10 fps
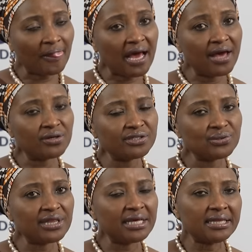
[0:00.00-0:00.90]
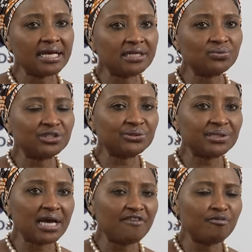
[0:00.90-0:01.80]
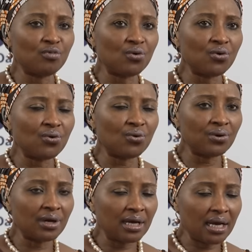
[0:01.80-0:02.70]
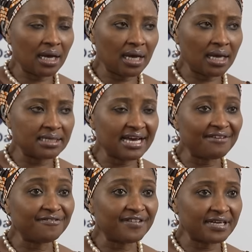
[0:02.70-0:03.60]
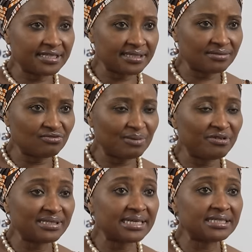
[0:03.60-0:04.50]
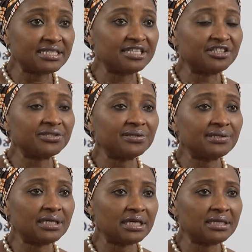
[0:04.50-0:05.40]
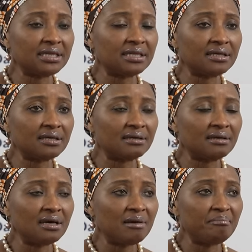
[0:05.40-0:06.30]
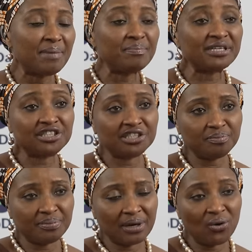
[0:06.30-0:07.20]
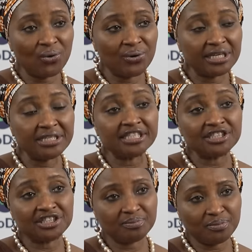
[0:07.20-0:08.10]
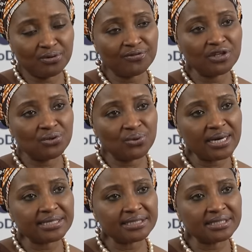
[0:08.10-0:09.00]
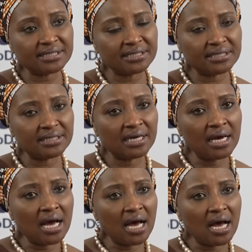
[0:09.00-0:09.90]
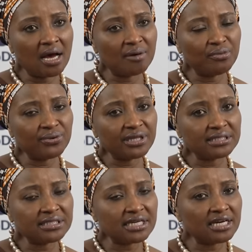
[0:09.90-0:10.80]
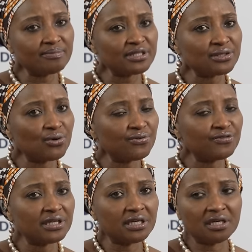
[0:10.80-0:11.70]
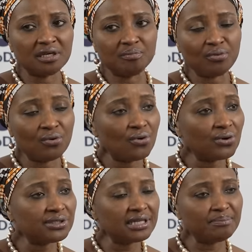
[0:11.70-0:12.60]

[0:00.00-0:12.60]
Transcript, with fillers: I also think that we should have more uh, diverse representation in the membership or leadership of the U I C C, uh, both in terms of the board, the